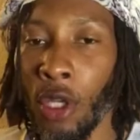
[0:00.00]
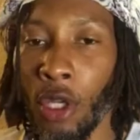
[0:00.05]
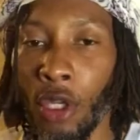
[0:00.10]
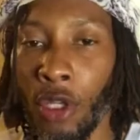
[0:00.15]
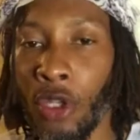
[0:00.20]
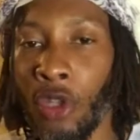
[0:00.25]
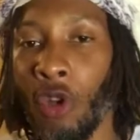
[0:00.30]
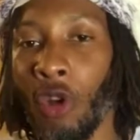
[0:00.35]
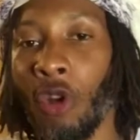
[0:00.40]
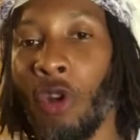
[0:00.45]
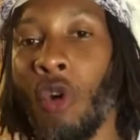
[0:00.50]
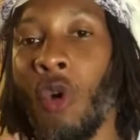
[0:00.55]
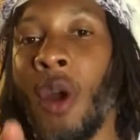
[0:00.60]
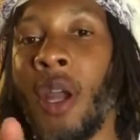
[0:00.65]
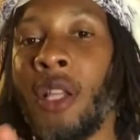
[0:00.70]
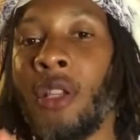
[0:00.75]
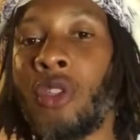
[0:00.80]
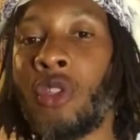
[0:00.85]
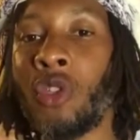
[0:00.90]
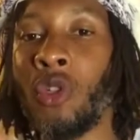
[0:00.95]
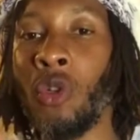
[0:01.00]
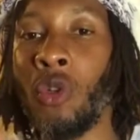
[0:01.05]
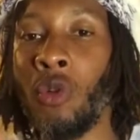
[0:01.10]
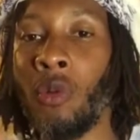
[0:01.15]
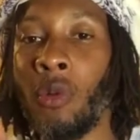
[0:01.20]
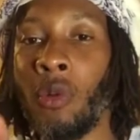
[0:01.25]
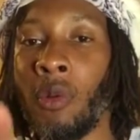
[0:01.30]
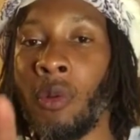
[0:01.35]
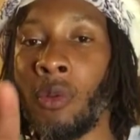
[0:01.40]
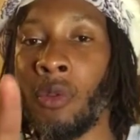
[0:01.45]
you're going
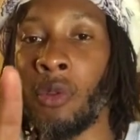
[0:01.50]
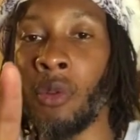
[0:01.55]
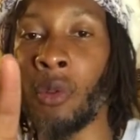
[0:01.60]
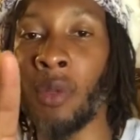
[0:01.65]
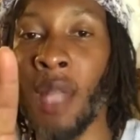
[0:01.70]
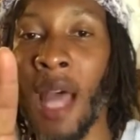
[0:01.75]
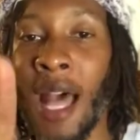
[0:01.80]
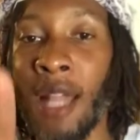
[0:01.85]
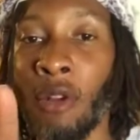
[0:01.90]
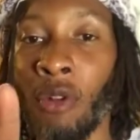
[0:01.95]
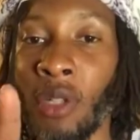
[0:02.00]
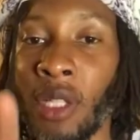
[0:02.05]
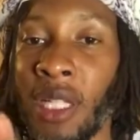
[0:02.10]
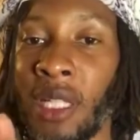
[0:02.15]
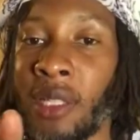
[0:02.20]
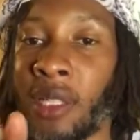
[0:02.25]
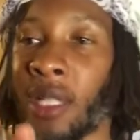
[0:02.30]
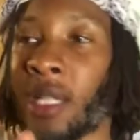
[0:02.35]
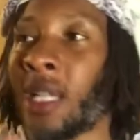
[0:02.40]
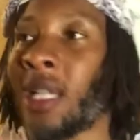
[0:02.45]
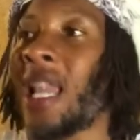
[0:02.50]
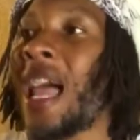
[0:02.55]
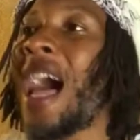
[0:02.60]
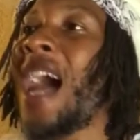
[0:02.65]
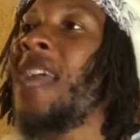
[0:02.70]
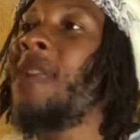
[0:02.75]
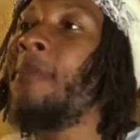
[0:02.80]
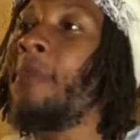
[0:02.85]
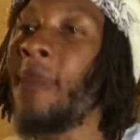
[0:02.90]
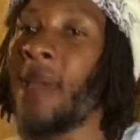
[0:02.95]
to not only
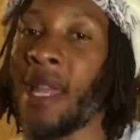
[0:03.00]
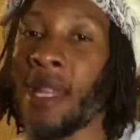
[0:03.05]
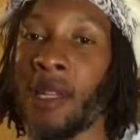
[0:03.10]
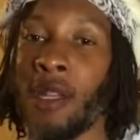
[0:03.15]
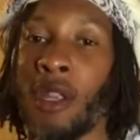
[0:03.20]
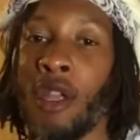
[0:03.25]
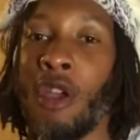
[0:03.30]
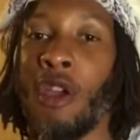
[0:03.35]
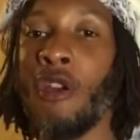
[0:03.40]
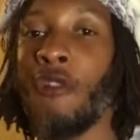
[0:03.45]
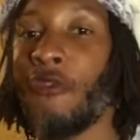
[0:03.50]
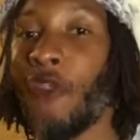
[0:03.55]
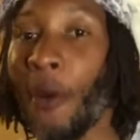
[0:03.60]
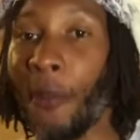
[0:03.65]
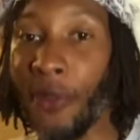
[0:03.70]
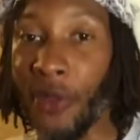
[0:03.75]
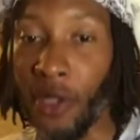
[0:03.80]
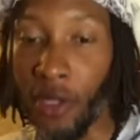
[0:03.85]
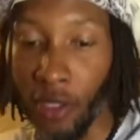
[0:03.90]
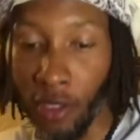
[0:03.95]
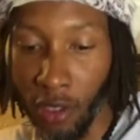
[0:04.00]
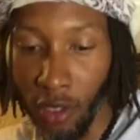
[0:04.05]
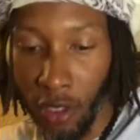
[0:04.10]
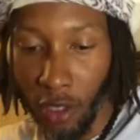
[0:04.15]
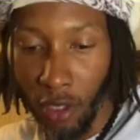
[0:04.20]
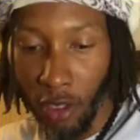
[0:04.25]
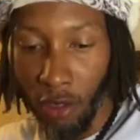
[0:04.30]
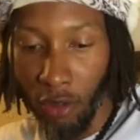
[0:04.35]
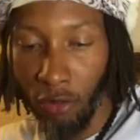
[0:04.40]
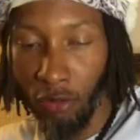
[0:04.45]
decline men from the
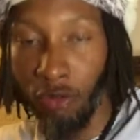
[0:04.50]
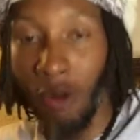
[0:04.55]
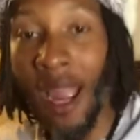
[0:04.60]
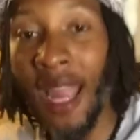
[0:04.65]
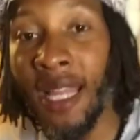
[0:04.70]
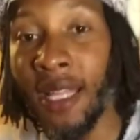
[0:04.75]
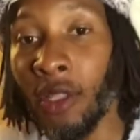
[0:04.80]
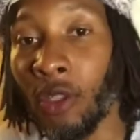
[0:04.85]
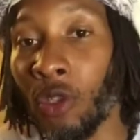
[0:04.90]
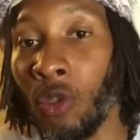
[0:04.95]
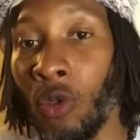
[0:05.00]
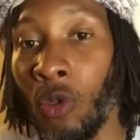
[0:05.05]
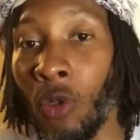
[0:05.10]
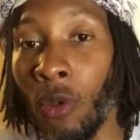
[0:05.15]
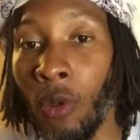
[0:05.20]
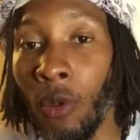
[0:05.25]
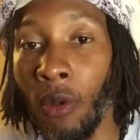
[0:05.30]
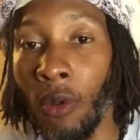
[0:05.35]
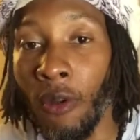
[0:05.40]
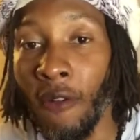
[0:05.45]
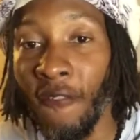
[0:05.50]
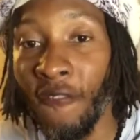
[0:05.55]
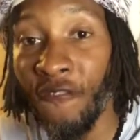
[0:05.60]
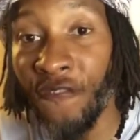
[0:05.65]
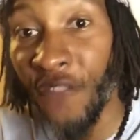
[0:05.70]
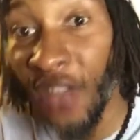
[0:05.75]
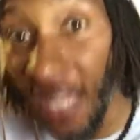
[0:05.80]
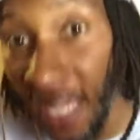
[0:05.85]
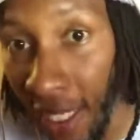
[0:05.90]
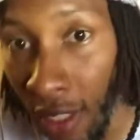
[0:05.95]
right to
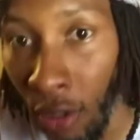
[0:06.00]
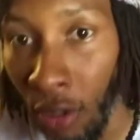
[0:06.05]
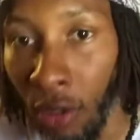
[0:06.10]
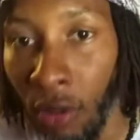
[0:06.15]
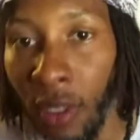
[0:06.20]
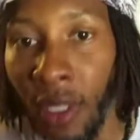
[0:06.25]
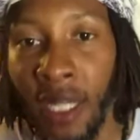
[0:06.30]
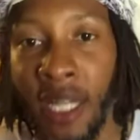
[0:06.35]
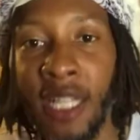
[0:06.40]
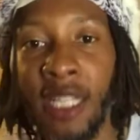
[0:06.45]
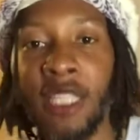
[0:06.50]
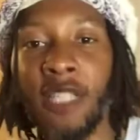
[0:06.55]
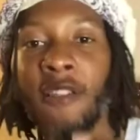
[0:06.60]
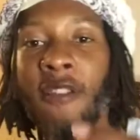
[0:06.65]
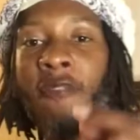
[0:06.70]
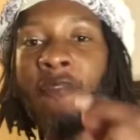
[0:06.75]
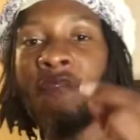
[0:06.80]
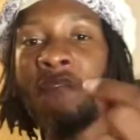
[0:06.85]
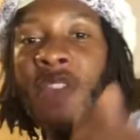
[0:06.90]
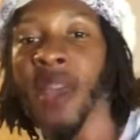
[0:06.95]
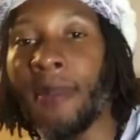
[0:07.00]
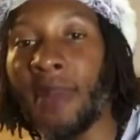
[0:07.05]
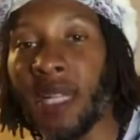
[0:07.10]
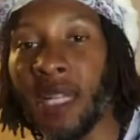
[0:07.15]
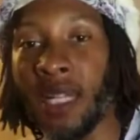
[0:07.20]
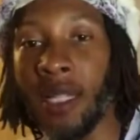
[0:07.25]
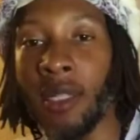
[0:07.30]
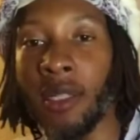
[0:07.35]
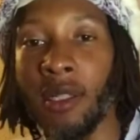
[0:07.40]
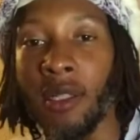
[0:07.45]
feel his
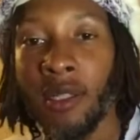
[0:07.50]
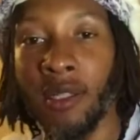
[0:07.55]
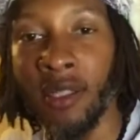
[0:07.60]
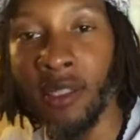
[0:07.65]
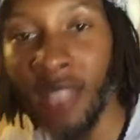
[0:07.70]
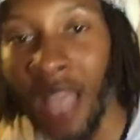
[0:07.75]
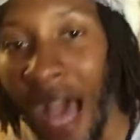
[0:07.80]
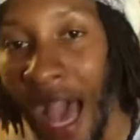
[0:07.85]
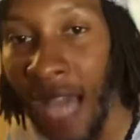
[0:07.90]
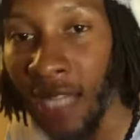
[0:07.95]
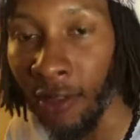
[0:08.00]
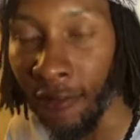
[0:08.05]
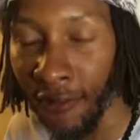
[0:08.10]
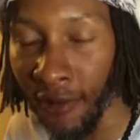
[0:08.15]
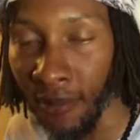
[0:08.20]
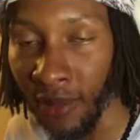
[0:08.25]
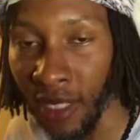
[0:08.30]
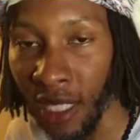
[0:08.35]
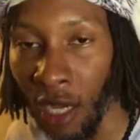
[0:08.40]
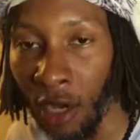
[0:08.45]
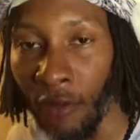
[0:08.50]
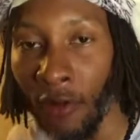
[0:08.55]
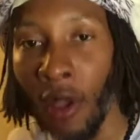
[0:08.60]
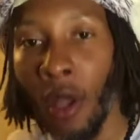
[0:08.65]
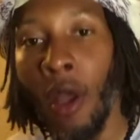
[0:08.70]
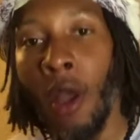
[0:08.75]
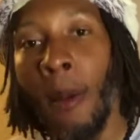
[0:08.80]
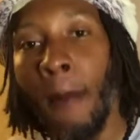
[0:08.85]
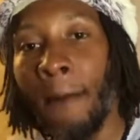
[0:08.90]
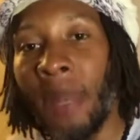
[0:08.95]
feminine side of
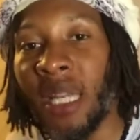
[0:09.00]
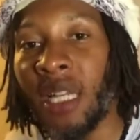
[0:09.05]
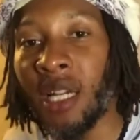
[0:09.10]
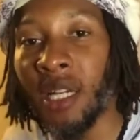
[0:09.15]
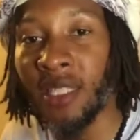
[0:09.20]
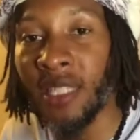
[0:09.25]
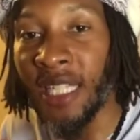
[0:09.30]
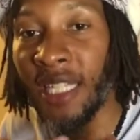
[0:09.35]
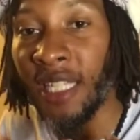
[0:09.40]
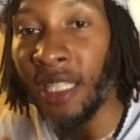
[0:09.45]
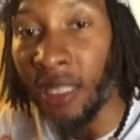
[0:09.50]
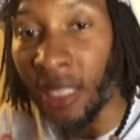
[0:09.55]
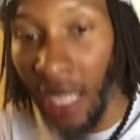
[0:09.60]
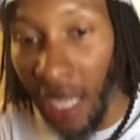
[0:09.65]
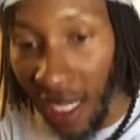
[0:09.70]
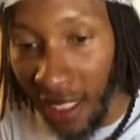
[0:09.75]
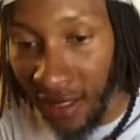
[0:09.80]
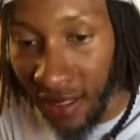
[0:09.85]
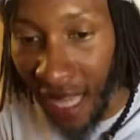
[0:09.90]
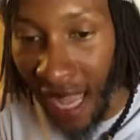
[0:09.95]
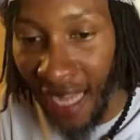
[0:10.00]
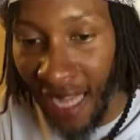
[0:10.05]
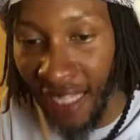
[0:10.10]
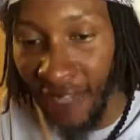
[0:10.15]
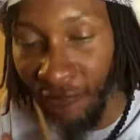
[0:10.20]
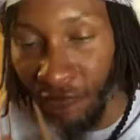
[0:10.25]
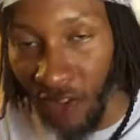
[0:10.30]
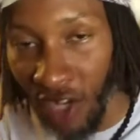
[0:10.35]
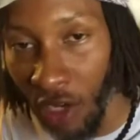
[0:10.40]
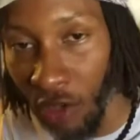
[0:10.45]
himself, because he does that, he
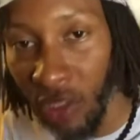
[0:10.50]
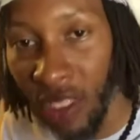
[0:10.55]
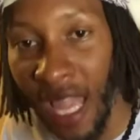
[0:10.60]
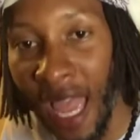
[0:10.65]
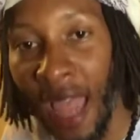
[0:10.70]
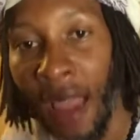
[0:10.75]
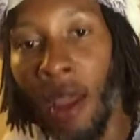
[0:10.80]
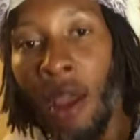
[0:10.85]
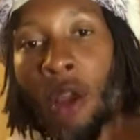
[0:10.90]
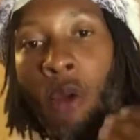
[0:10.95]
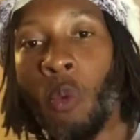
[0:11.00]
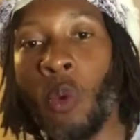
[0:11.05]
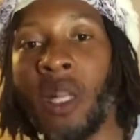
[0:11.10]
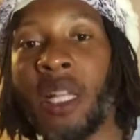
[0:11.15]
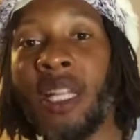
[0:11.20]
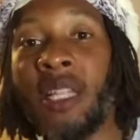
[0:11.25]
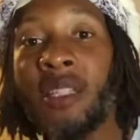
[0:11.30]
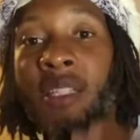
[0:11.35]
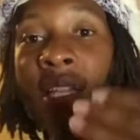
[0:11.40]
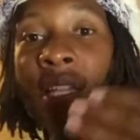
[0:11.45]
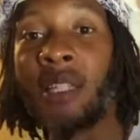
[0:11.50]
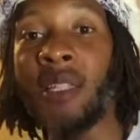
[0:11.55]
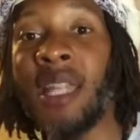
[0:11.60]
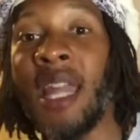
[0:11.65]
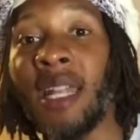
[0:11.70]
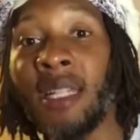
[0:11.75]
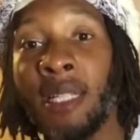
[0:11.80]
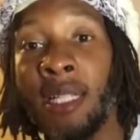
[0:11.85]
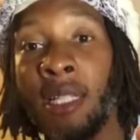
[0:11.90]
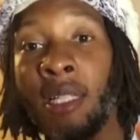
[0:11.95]
feels that when he's
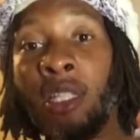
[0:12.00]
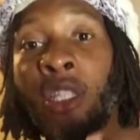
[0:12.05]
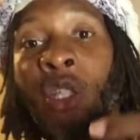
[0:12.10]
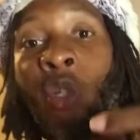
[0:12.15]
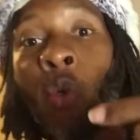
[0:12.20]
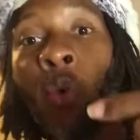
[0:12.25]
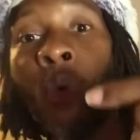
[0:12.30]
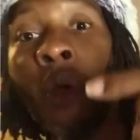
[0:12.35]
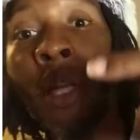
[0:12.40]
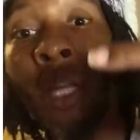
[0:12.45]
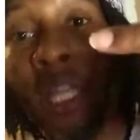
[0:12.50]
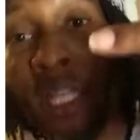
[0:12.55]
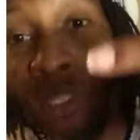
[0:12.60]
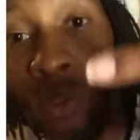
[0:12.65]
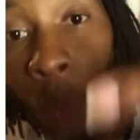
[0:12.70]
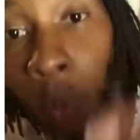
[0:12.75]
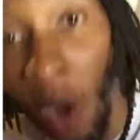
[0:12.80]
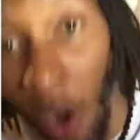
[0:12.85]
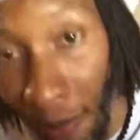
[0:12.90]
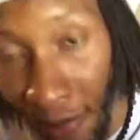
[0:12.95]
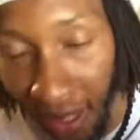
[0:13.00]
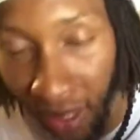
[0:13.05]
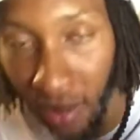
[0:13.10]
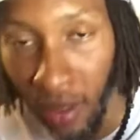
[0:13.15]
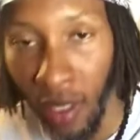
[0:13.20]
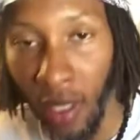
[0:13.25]
connected to his woman.